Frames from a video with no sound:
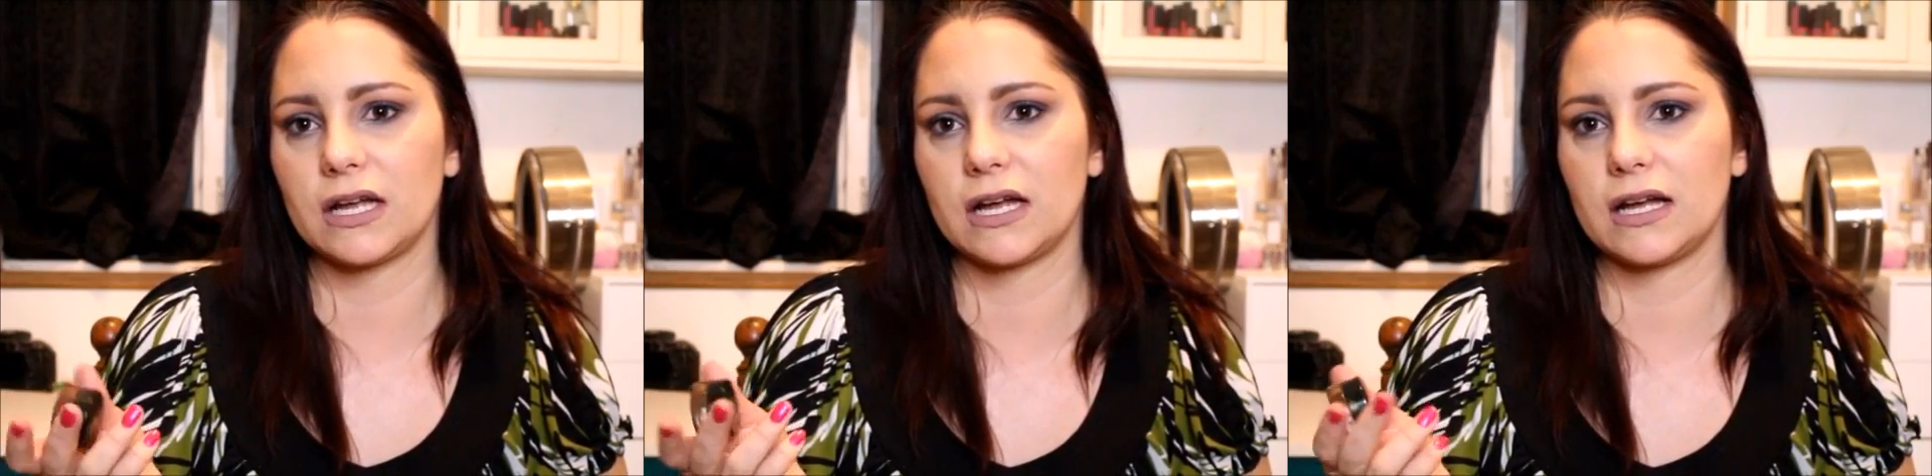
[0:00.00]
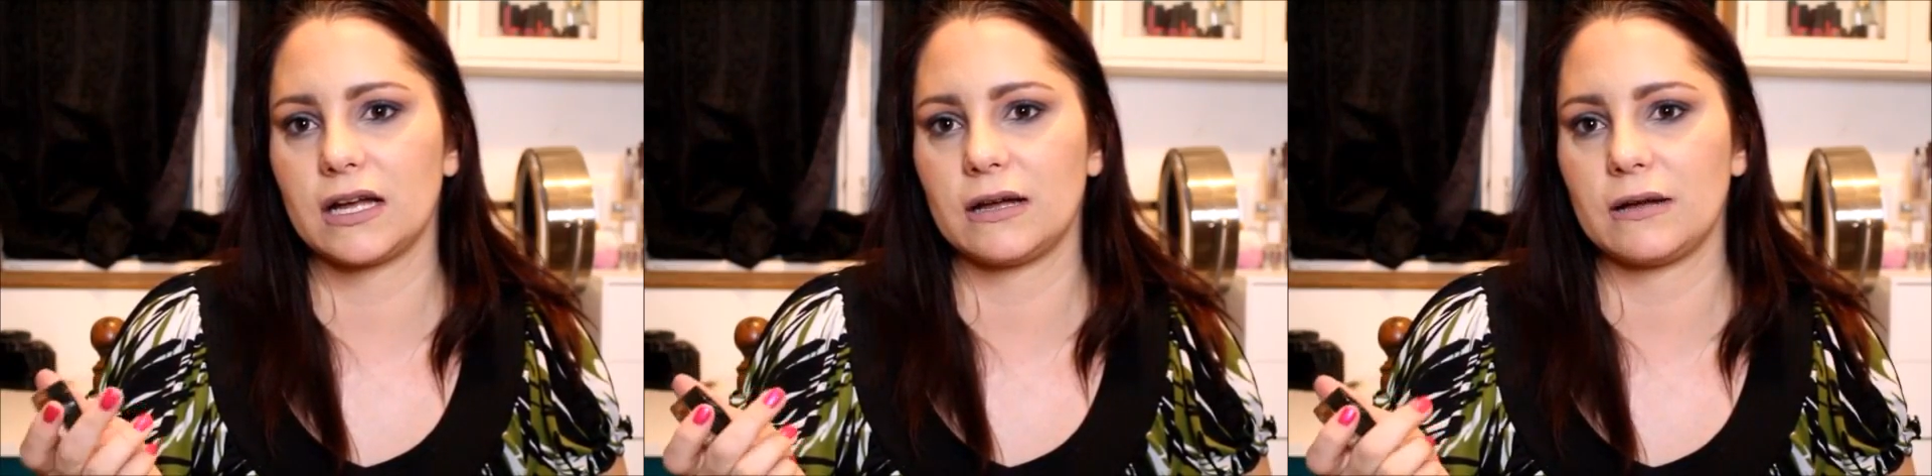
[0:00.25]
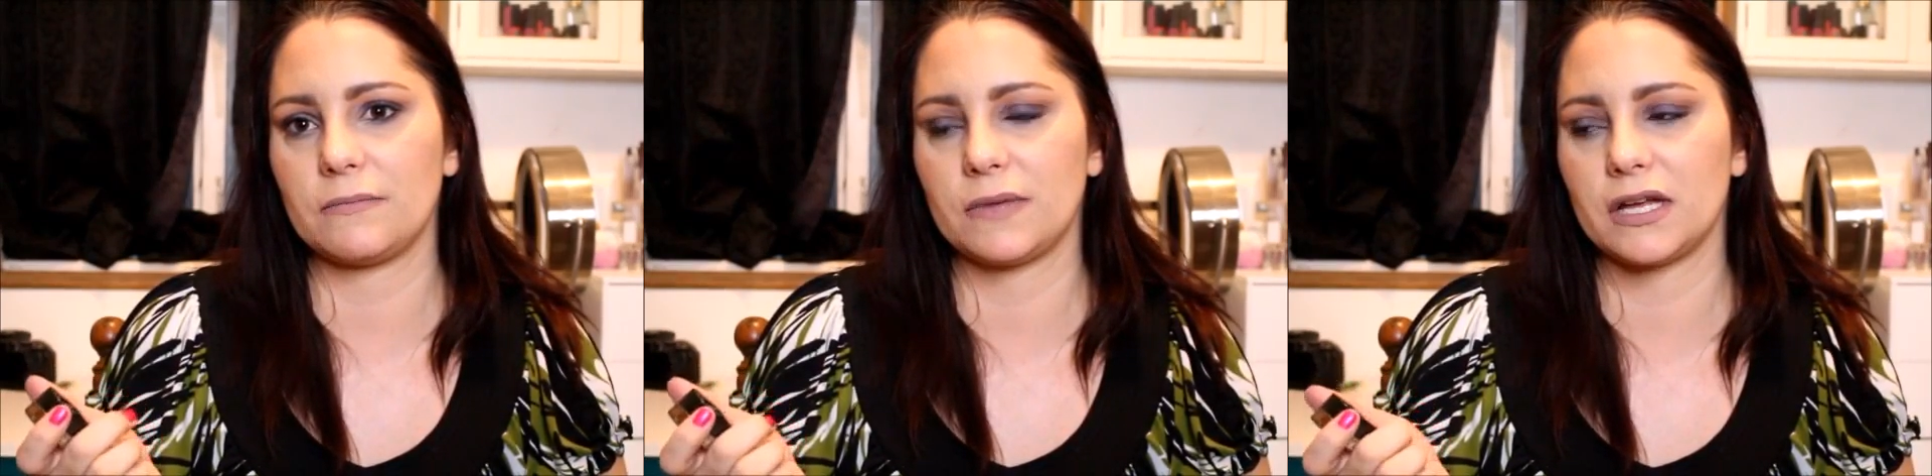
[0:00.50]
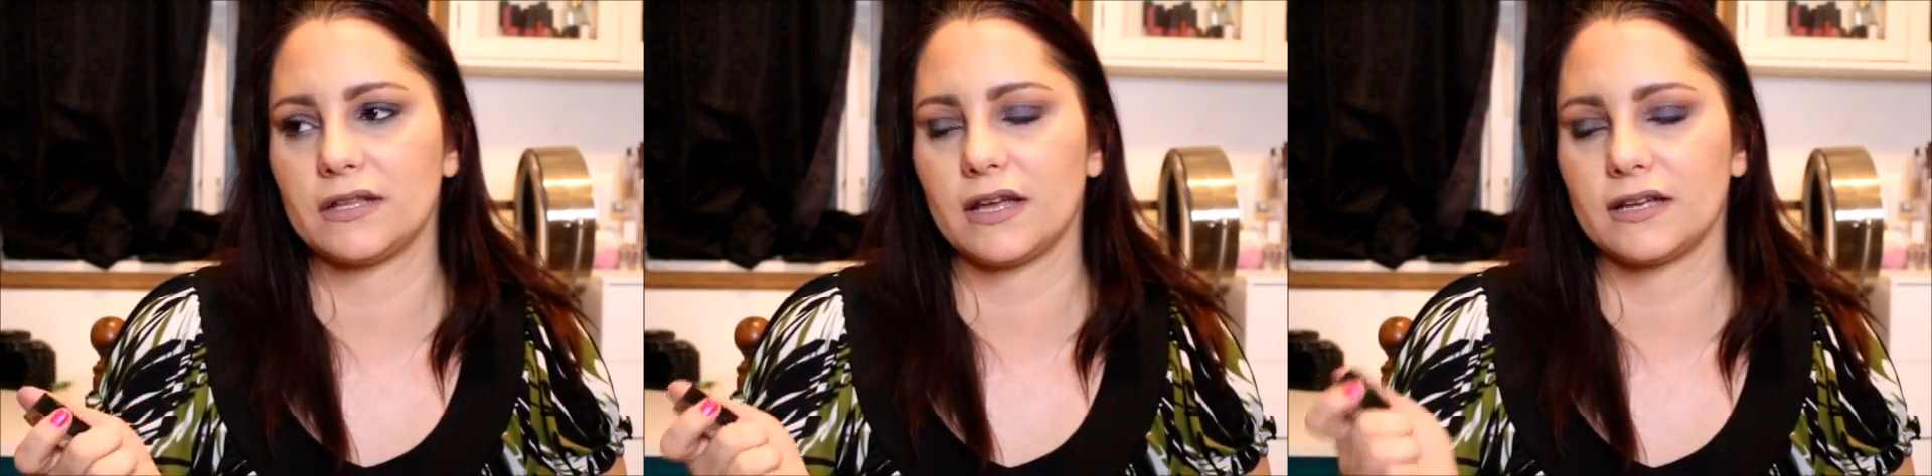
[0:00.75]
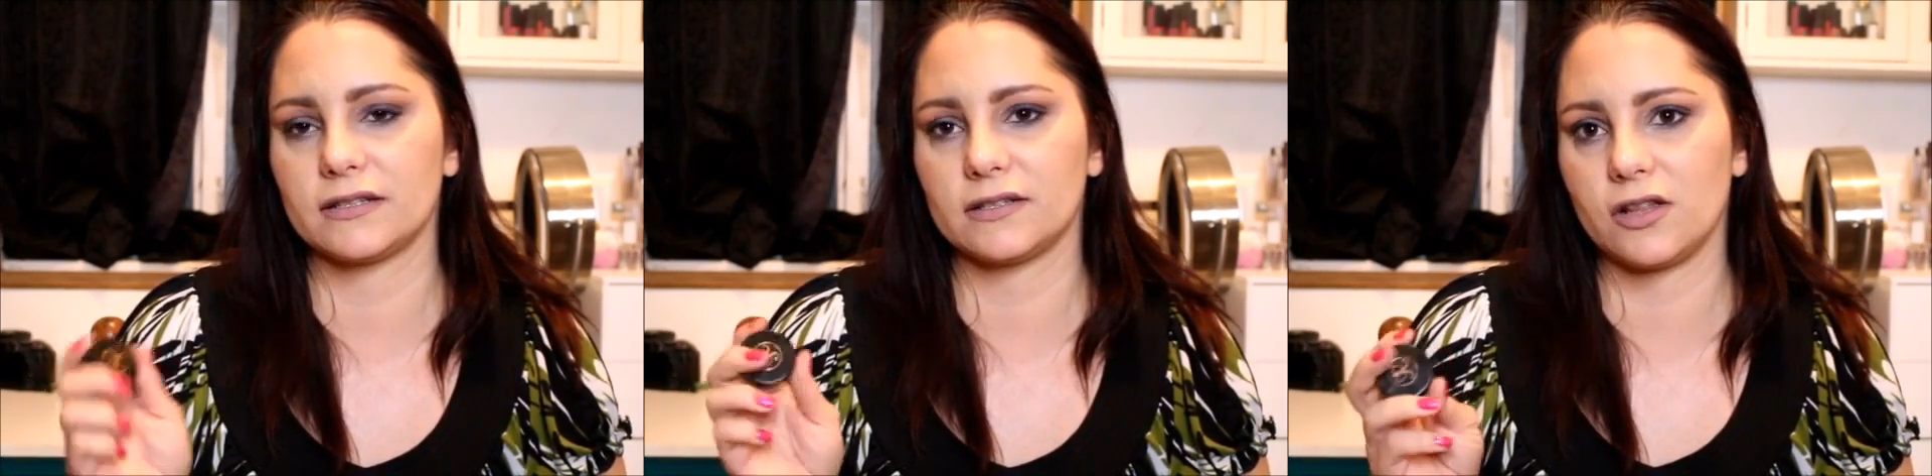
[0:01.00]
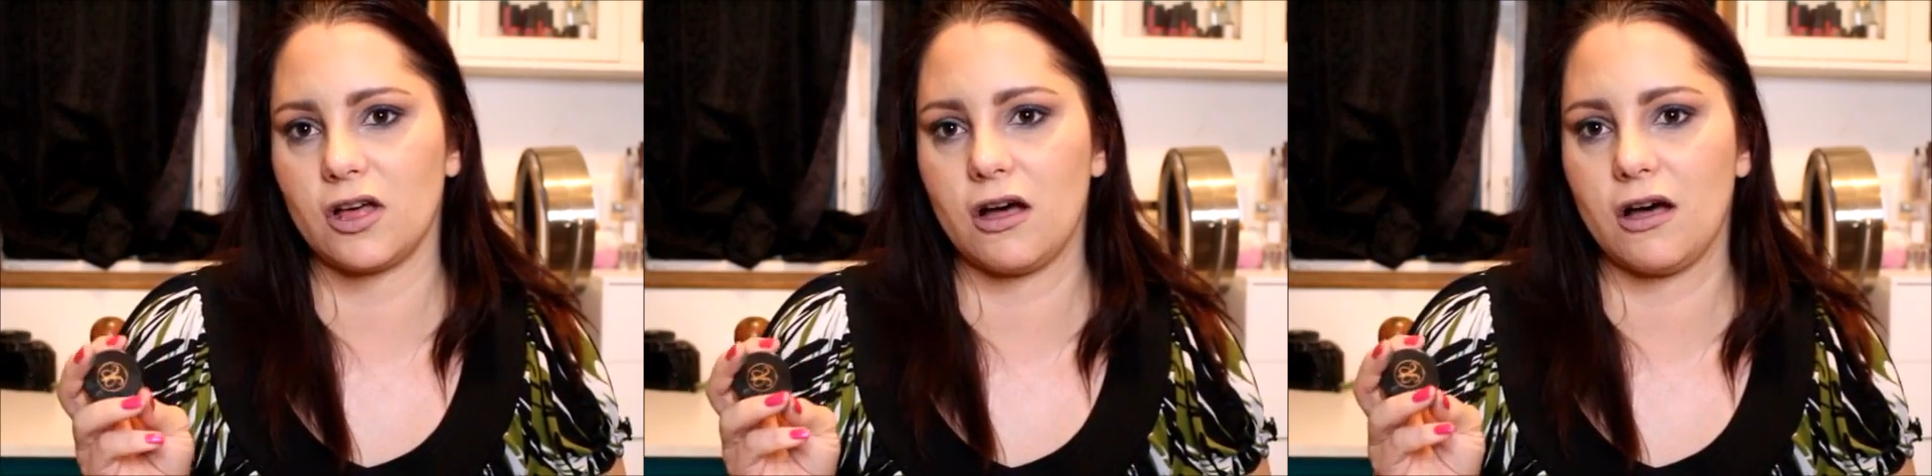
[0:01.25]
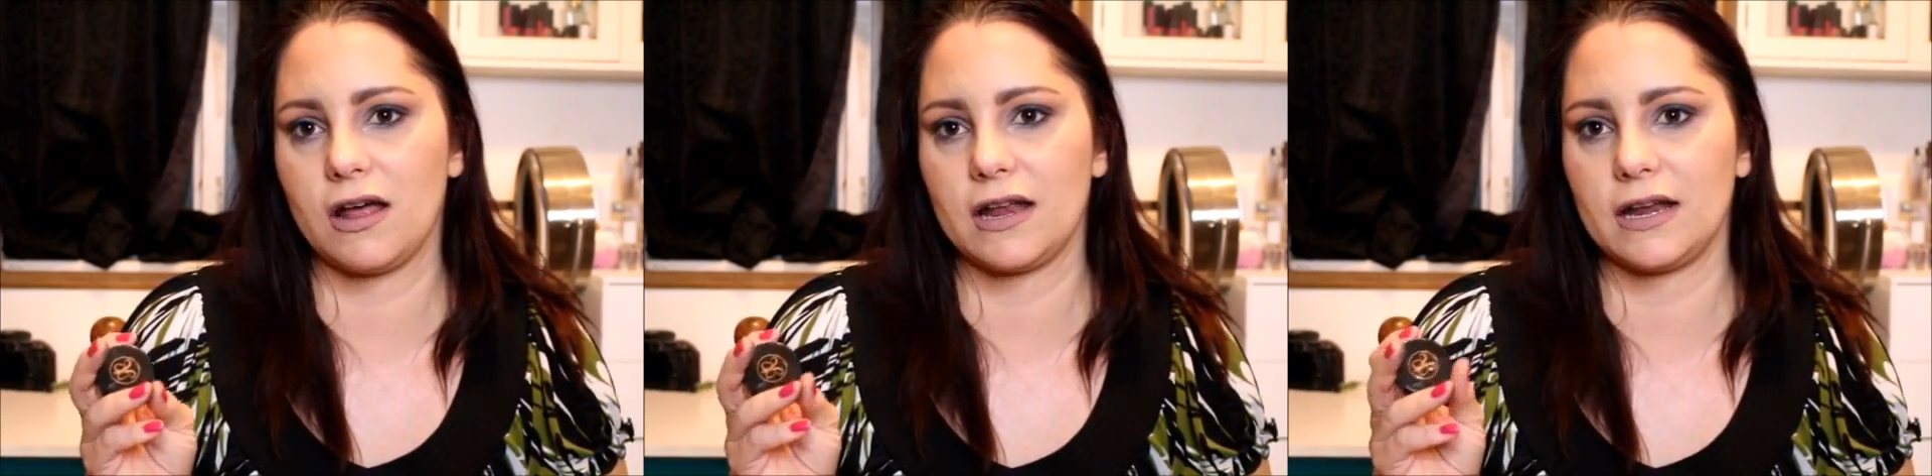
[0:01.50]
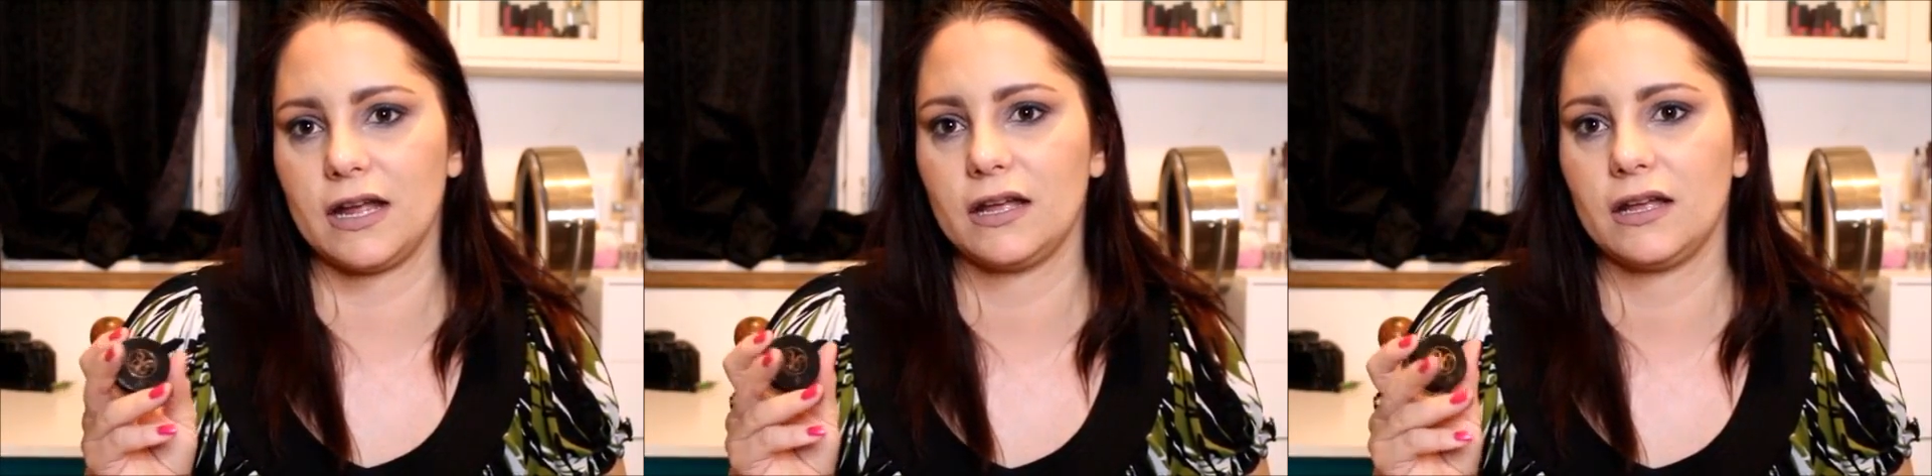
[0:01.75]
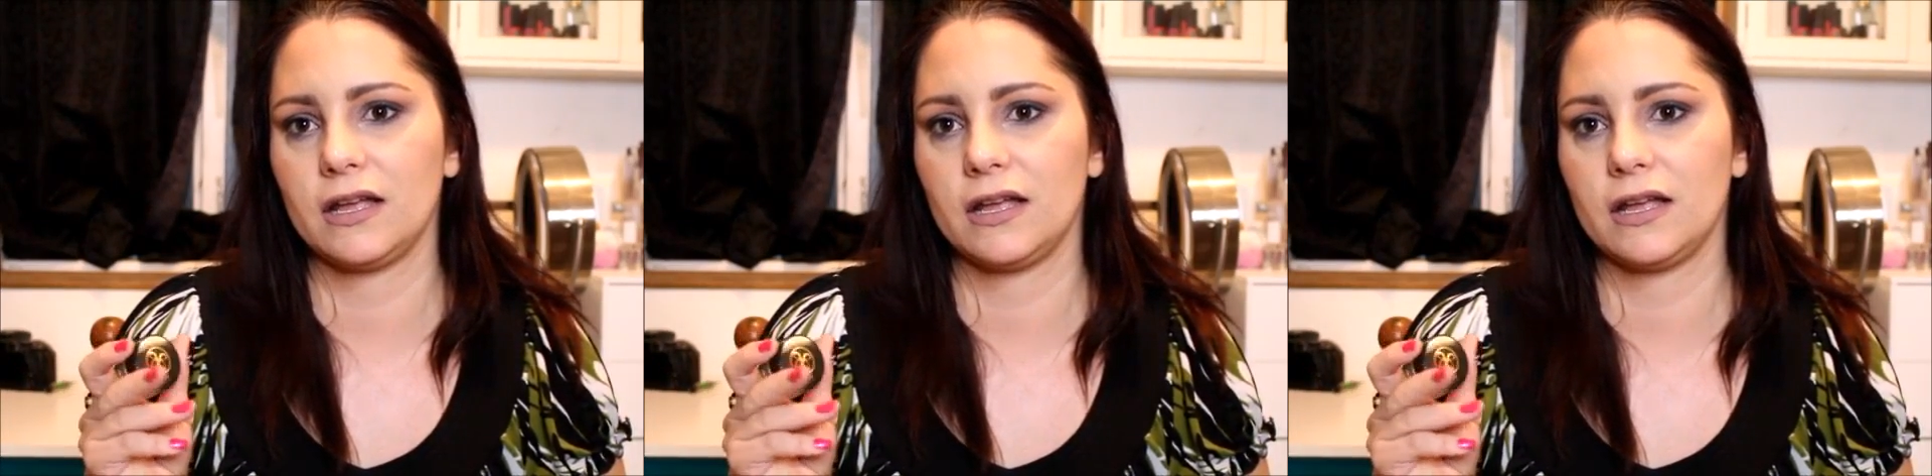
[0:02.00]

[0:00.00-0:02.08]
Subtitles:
a salon